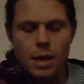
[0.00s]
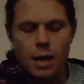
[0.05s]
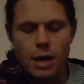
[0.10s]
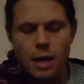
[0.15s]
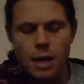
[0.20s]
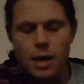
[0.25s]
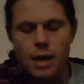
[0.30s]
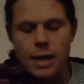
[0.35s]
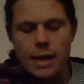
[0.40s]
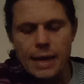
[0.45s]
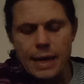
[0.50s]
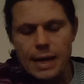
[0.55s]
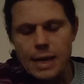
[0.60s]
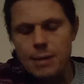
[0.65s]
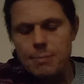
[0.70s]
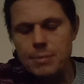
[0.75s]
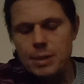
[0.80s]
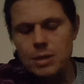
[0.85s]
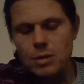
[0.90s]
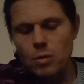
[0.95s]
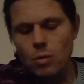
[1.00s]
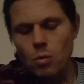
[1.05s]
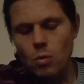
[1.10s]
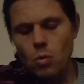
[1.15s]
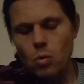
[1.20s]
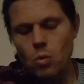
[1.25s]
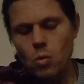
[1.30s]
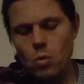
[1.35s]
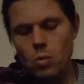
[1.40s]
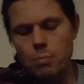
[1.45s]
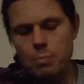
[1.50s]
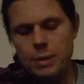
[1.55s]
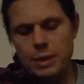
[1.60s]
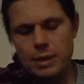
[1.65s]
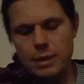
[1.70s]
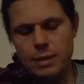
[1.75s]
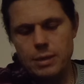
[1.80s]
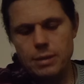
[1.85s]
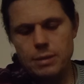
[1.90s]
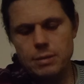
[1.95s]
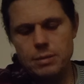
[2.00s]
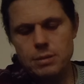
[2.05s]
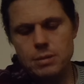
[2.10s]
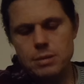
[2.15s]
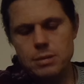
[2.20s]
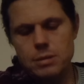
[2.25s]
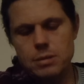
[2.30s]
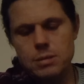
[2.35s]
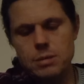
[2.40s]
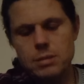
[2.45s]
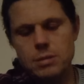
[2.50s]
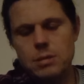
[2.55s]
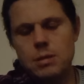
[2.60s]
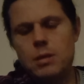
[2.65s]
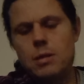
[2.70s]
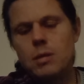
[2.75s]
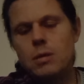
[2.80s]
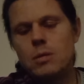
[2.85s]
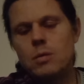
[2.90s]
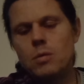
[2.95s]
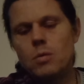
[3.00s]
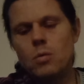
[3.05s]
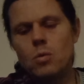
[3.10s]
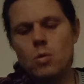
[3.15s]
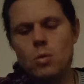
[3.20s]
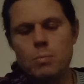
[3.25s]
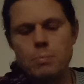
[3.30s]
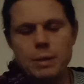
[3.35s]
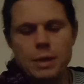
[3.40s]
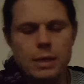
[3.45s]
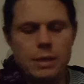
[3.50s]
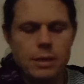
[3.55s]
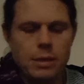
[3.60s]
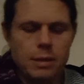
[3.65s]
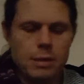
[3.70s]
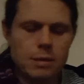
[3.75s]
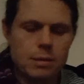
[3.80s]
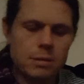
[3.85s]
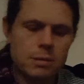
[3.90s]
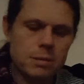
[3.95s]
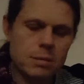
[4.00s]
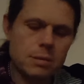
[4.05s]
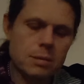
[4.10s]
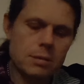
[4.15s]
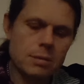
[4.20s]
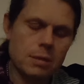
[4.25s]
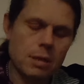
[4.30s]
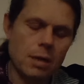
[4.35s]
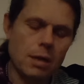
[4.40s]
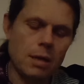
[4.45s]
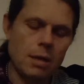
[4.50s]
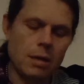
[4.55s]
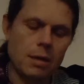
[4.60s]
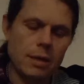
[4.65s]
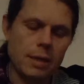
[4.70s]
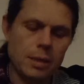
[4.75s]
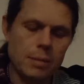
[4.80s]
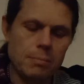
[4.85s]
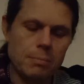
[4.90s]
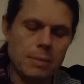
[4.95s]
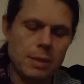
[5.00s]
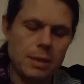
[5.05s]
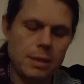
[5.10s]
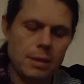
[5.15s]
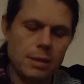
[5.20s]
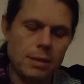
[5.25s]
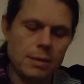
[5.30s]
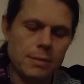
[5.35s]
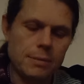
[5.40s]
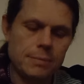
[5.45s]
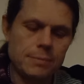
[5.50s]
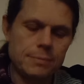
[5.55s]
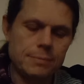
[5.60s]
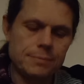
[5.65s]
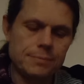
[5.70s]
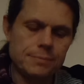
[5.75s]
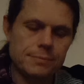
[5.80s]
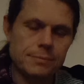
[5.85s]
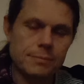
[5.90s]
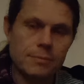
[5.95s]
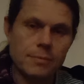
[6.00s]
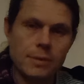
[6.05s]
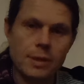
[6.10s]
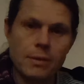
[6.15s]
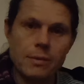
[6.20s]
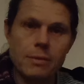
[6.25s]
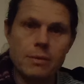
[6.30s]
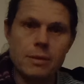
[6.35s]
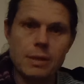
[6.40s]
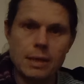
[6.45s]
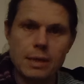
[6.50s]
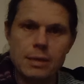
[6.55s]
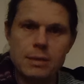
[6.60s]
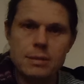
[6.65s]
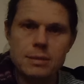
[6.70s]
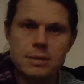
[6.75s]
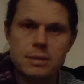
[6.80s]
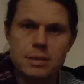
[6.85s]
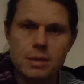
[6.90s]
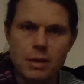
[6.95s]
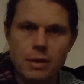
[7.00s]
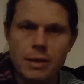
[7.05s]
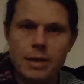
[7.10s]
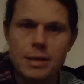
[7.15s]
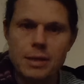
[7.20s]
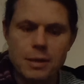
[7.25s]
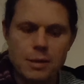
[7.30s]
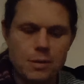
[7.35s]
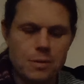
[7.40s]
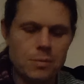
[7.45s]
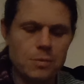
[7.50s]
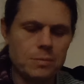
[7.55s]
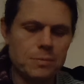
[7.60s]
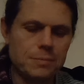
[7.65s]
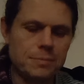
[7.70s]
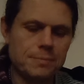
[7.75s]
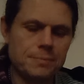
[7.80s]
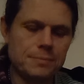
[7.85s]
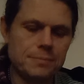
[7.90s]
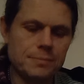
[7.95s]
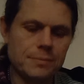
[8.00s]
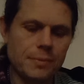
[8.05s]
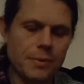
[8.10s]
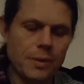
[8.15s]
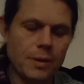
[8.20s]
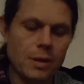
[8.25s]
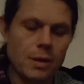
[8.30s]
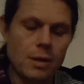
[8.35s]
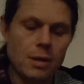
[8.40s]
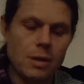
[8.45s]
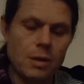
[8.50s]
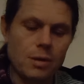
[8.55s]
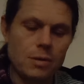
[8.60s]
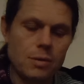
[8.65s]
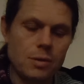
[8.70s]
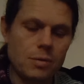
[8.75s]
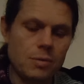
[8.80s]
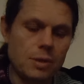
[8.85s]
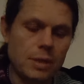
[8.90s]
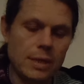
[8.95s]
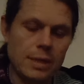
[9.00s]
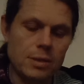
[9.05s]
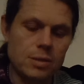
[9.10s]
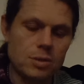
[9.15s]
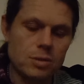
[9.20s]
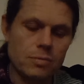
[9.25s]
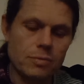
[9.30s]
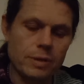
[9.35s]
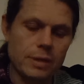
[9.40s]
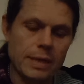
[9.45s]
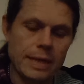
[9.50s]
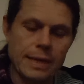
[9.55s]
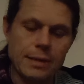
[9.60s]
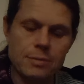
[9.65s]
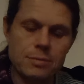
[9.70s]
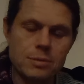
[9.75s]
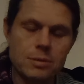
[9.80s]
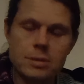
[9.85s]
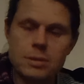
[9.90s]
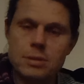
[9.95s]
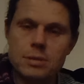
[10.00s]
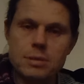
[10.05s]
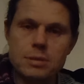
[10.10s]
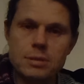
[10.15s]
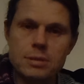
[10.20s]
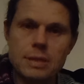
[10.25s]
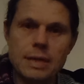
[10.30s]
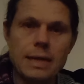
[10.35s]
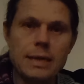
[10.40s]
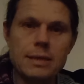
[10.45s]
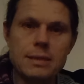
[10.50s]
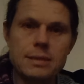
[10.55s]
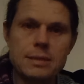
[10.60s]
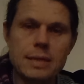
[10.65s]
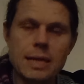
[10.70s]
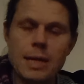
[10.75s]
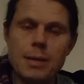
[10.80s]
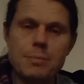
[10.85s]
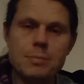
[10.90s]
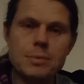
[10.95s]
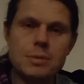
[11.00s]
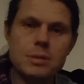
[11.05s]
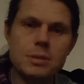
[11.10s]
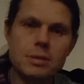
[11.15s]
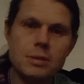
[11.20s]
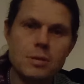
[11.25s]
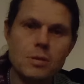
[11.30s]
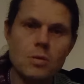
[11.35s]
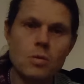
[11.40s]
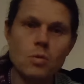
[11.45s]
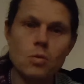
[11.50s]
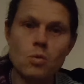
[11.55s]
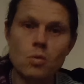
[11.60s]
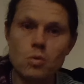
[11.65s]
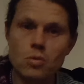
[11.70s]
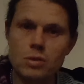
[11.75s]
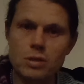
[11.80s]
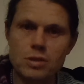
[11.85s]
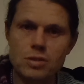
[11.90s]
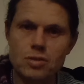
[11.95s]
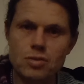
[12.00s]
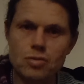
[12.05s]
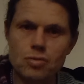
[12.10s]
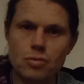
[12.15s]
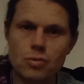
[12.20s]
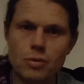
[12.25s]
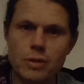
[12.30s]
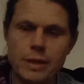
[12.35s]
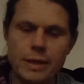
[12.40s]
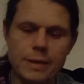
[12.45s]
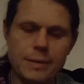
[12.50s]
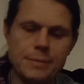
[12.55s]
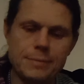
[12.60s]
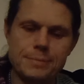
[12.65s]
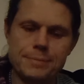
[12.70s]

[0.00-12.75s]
I am in all beings. All beings are in me. This I know. No need to renounce, accept, or destroy.